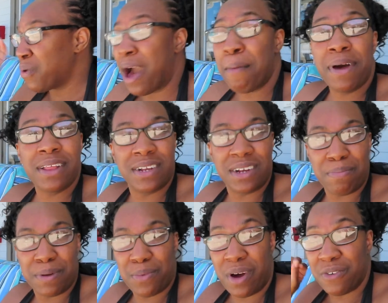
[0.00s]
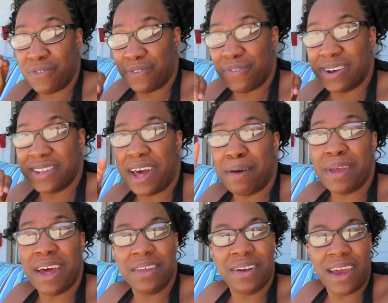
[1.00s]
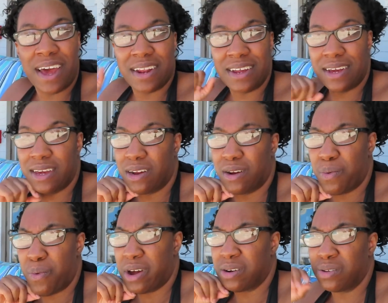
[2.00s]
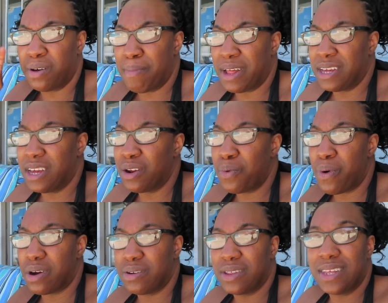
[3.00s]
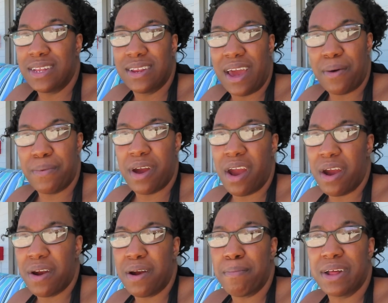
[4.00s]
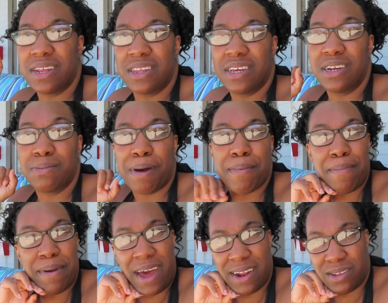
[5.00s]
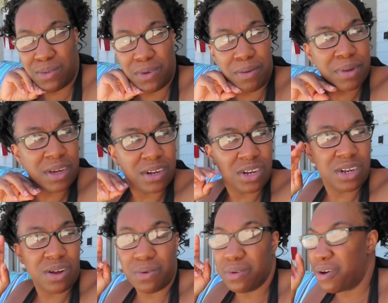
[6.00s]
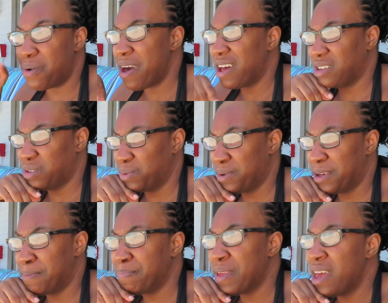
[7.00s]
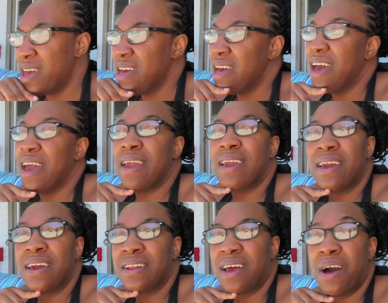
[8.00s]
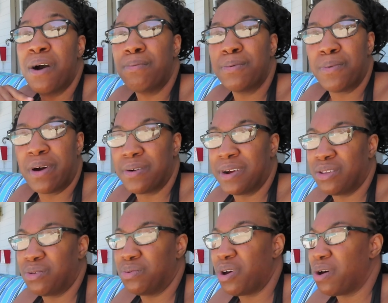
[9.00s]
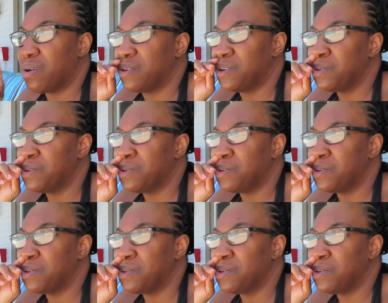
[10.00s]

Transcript: Well, I'm about to jump in the water for the first time. The other day I didn't get in the water, so I'm about to get in the water today with her. I'm about to teach my baby how to swim because she don't know how to swim. And I hope the water ain't too cold.